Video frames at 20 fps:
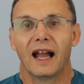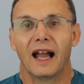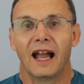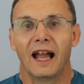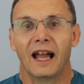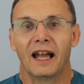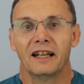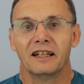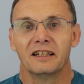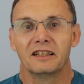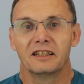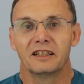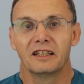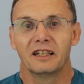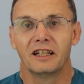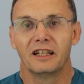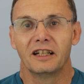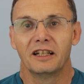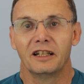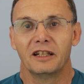and
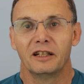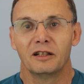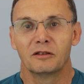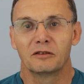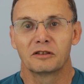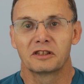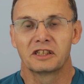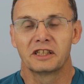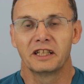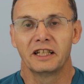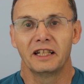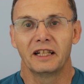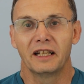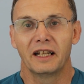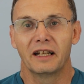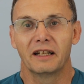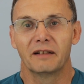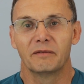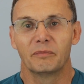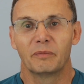you'll see
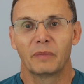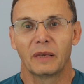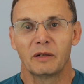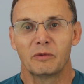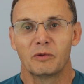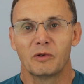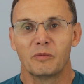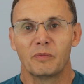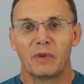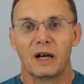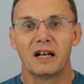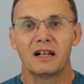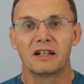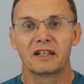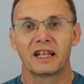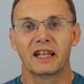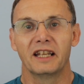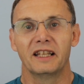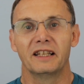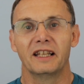people
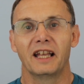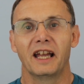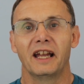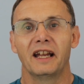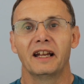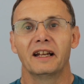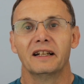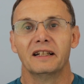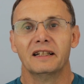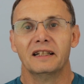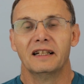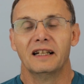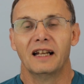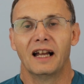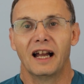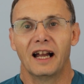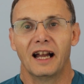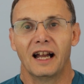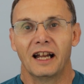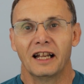park in there
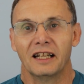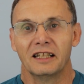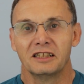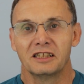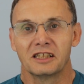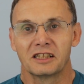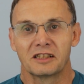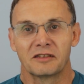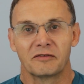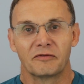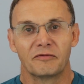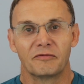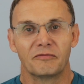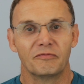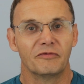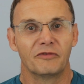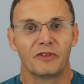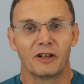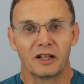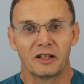and just
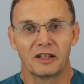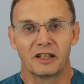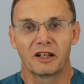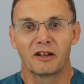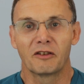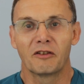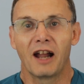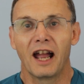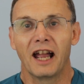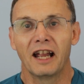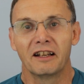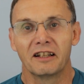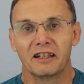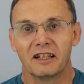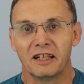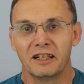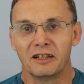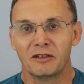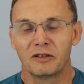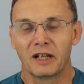follow the crowd,
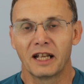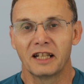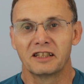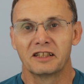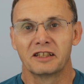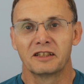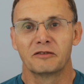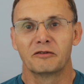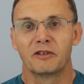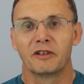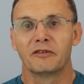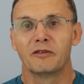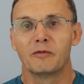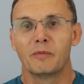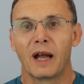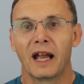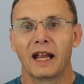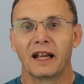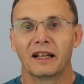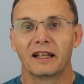and you'll get to the
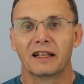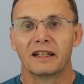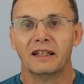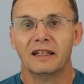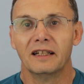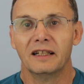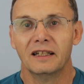riverbank.